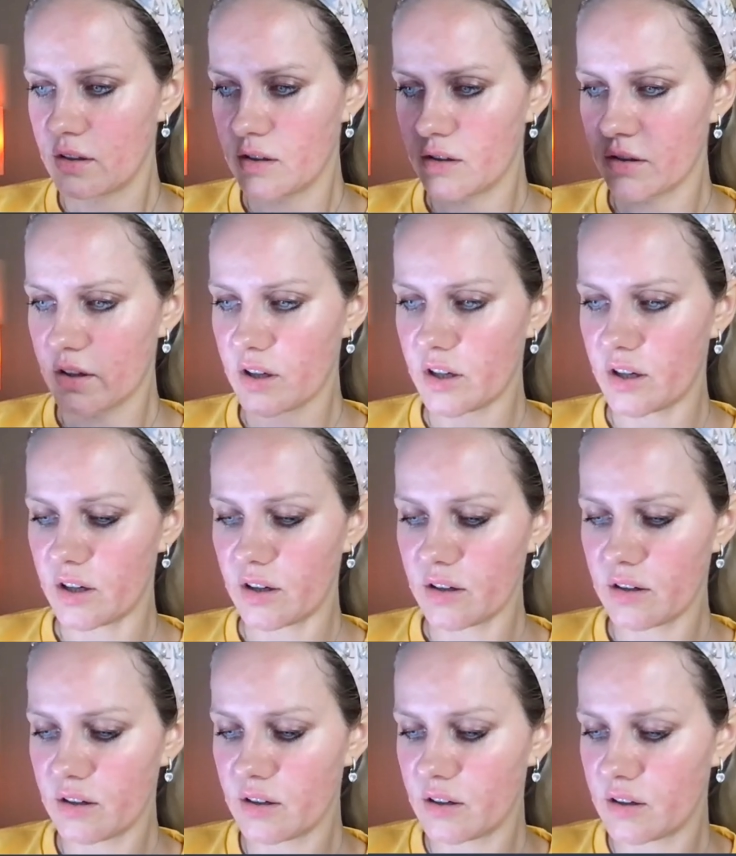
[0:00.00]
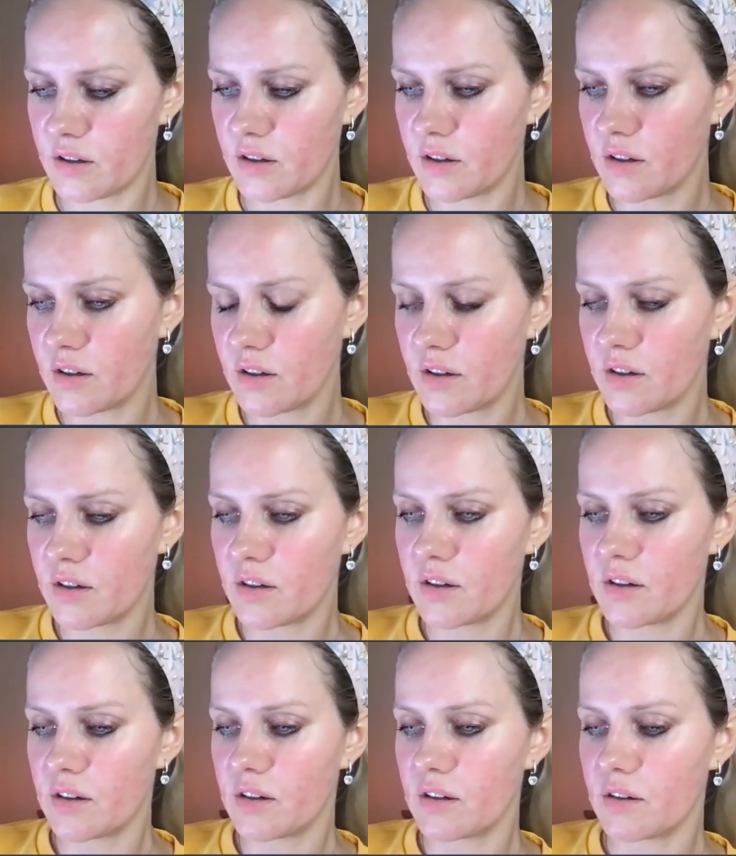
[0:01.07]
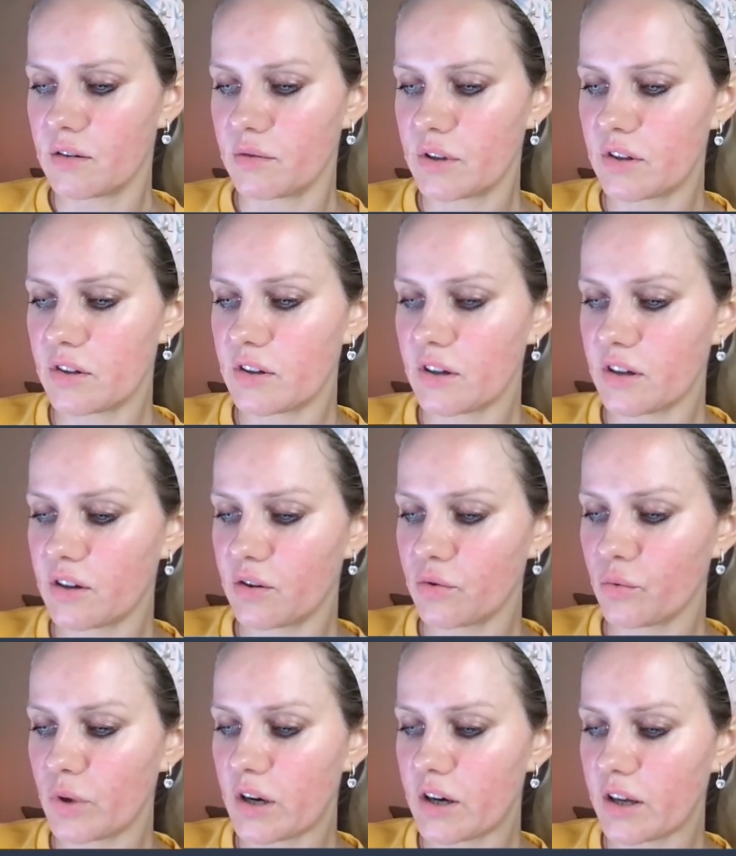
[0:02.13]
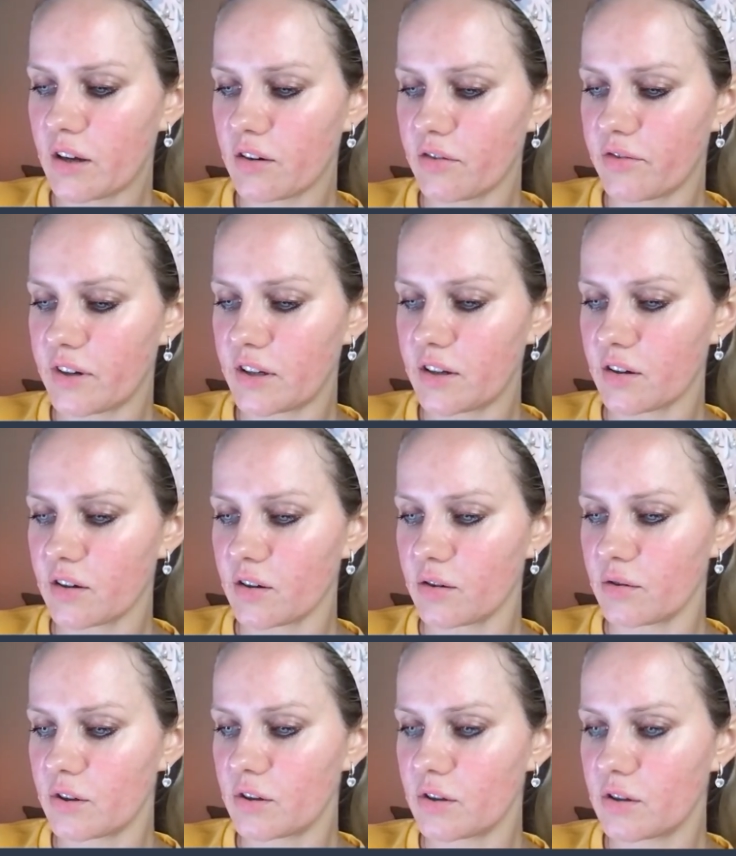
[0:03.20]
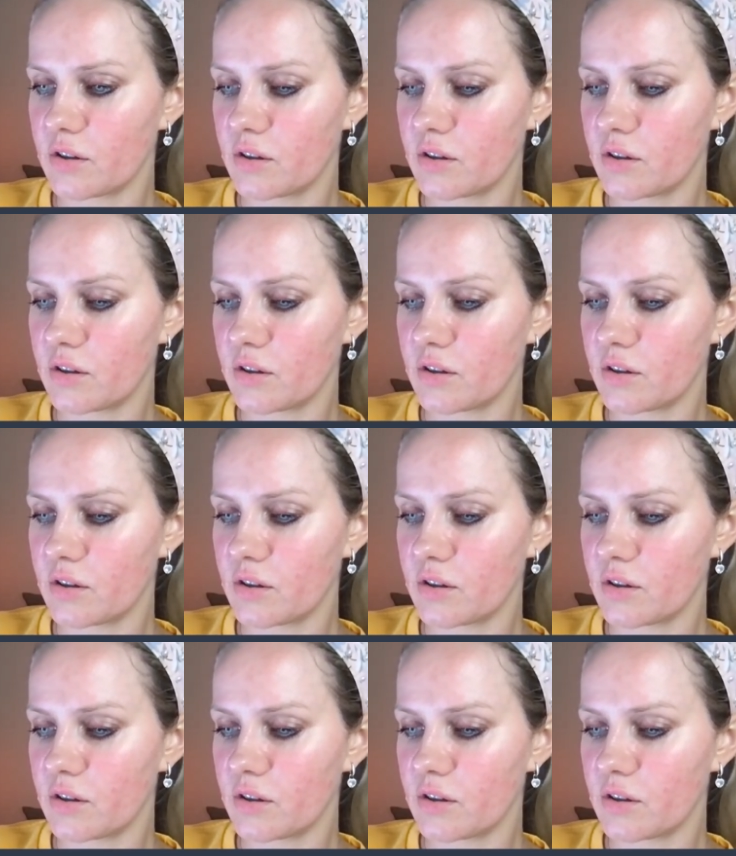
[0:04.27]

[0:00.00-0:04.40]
Okay. What is the code? Where I can find the code?